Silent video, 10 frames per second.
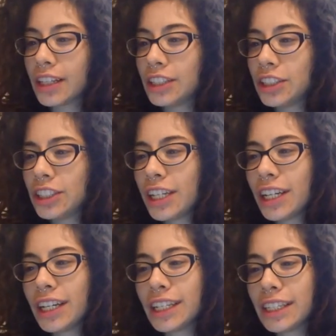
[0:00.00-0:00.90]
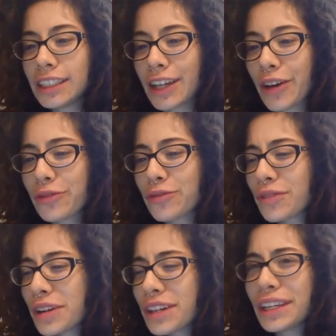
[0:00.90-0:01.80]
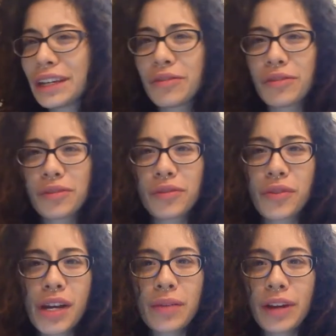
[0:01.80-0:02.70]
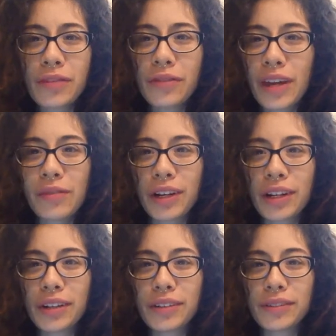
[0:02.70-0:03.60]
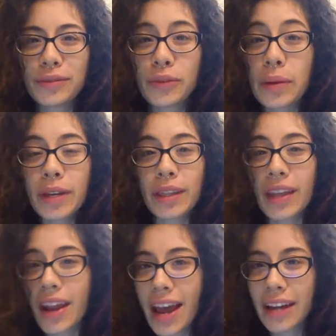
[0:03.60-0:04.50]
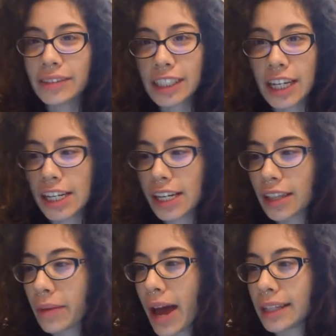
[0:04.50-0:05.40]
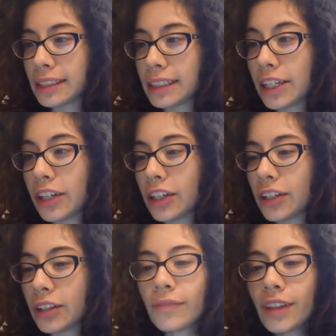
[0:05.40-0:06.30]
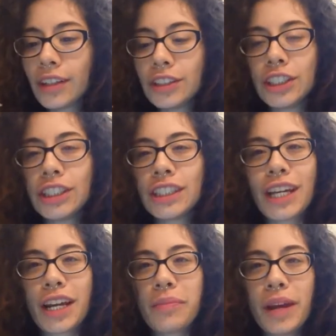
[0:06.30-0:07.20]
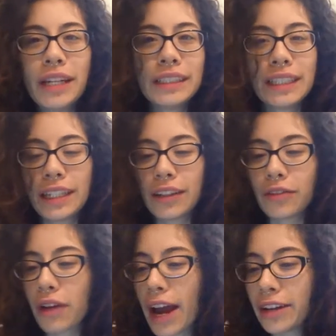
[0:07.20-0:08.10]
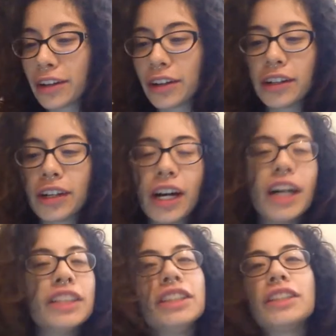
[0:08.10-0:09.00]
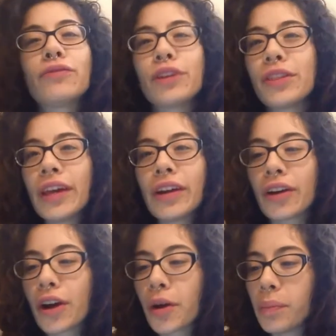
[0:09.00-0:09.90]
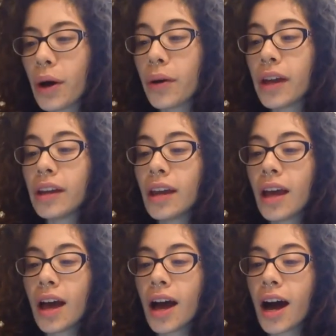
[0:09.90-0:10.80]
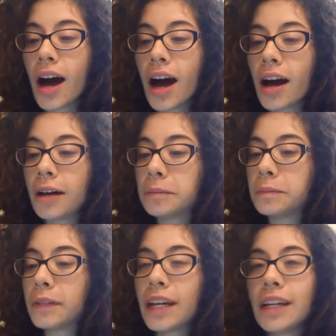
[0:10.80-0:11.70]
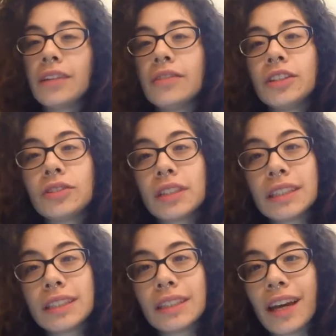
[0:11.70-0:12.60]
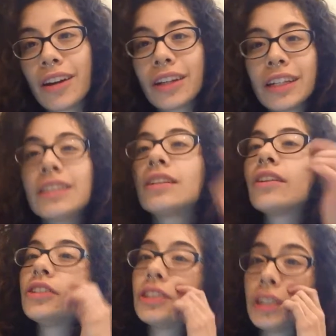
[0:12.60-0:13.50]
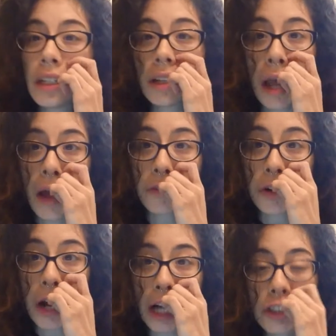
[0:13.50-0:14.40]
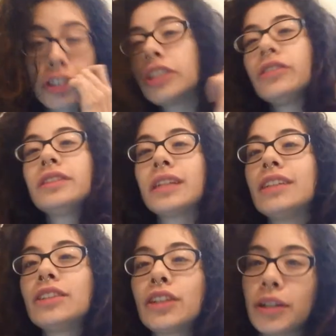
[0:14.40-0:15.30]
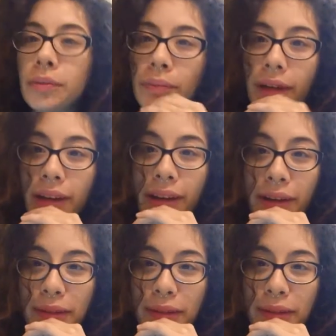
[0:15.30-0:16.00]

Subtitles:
She is one of my favorite women that I have studied in the past year. She's an amazing writer. She's a free thinker, a poet, an individualist, anarchist, although she didn't ever actually use that term, but